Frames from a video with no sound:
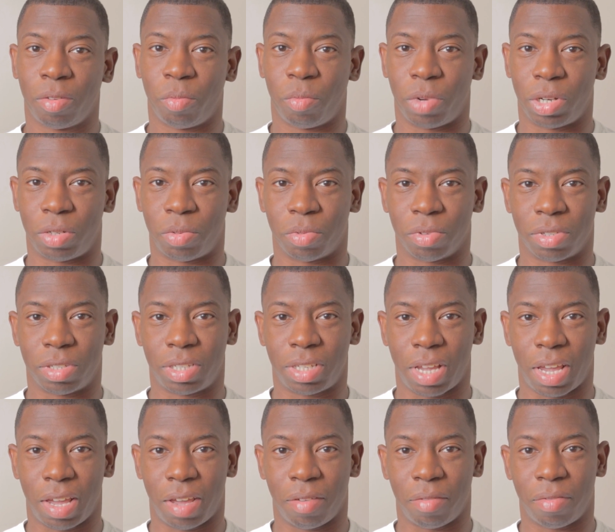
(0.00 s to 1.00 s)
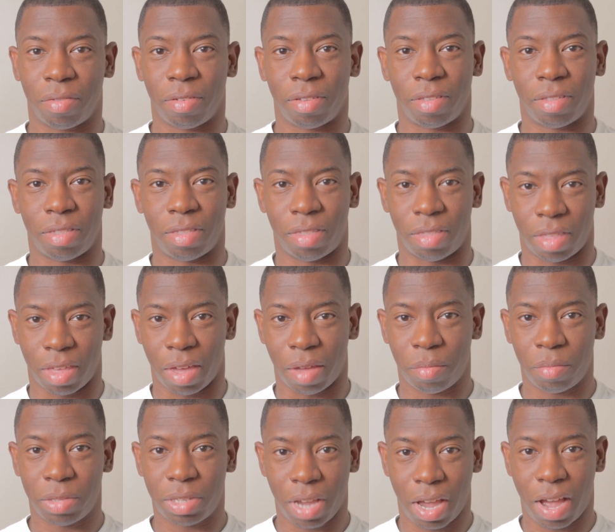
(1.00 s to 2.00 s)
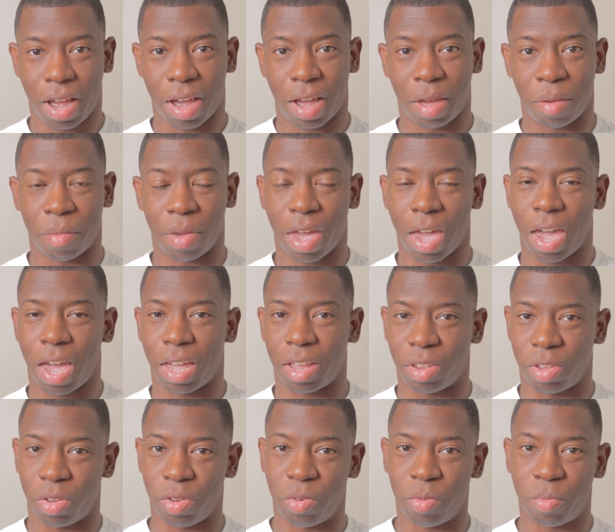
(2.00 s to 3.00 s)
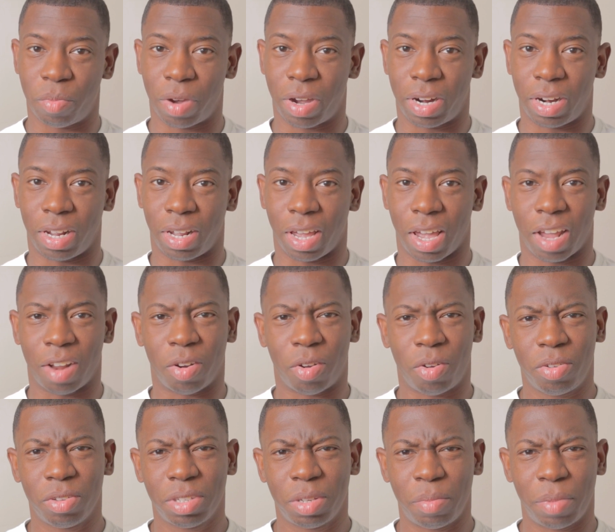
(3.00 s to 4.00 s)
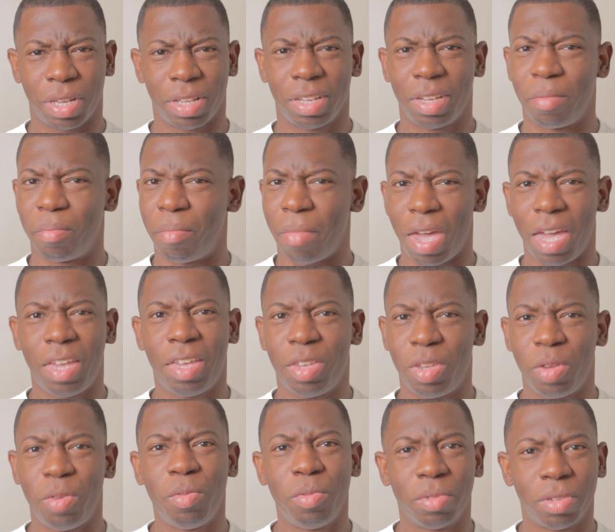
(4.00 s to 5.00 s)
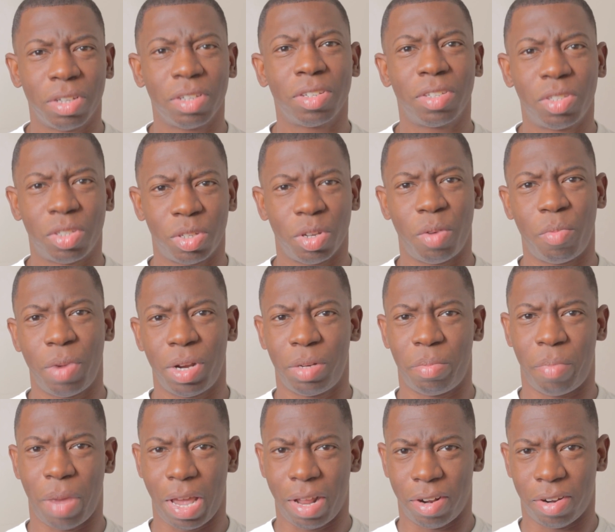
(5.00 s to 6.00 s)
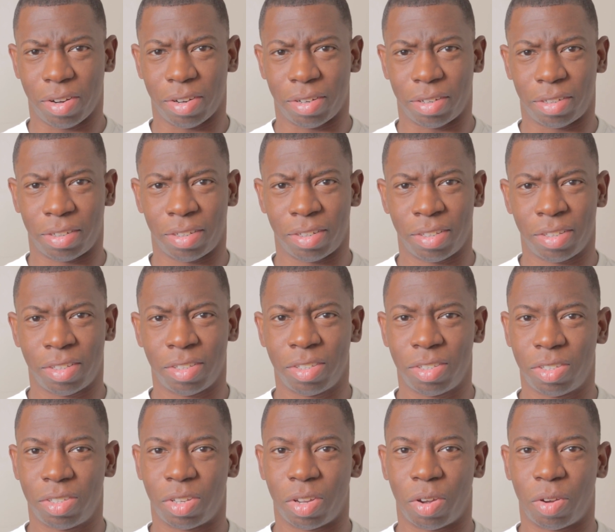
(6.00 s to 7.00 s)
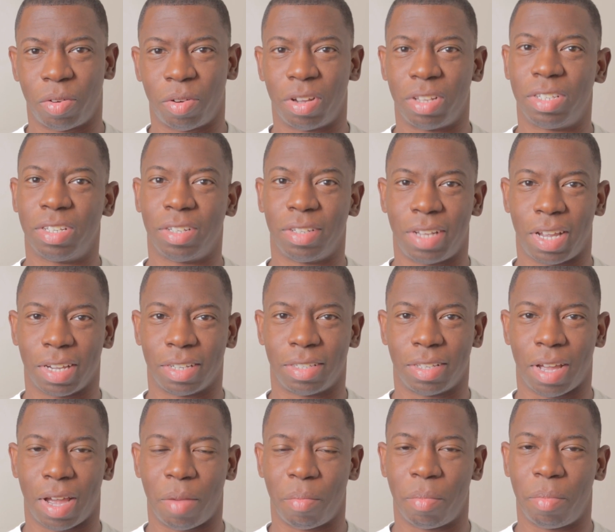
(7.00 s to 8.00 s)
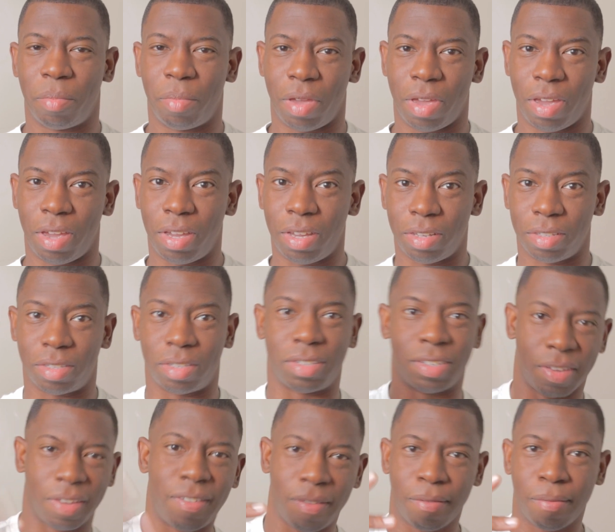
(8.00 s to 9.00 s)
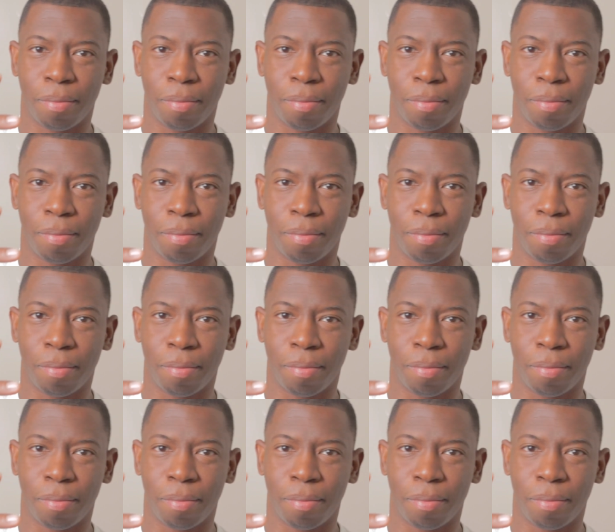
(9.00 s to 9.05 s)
which will save them time and you money, and ultimately make you look so much better. So until next time, peace.